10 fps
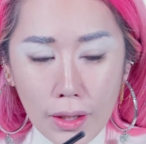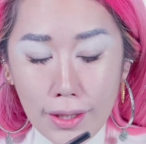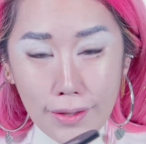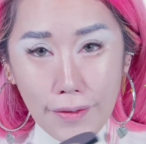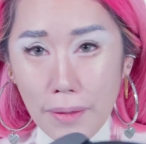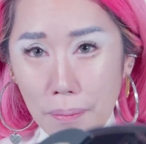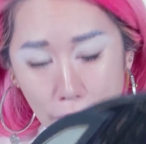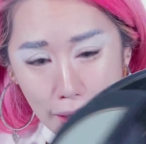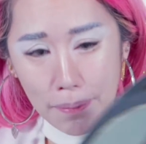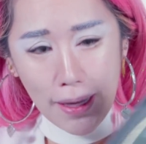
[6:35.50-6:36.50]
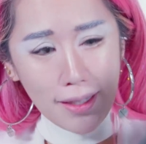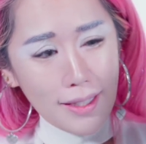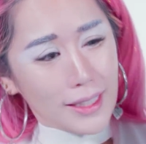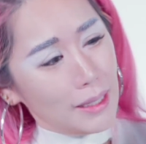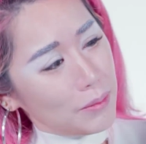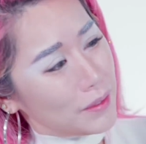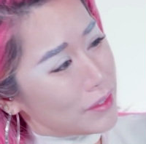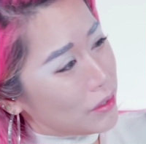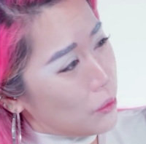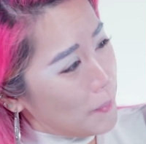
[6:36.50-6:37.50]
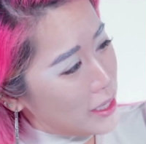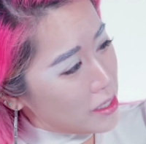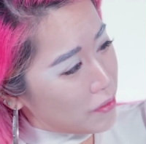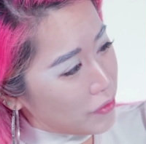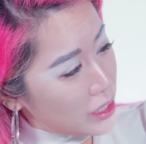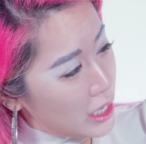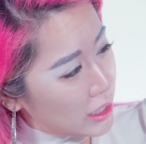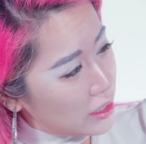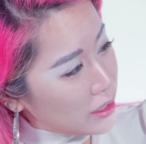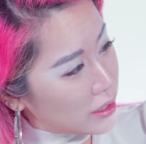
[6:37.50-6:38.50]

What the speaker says: It's a very pretty palette and it comes with so many different colors.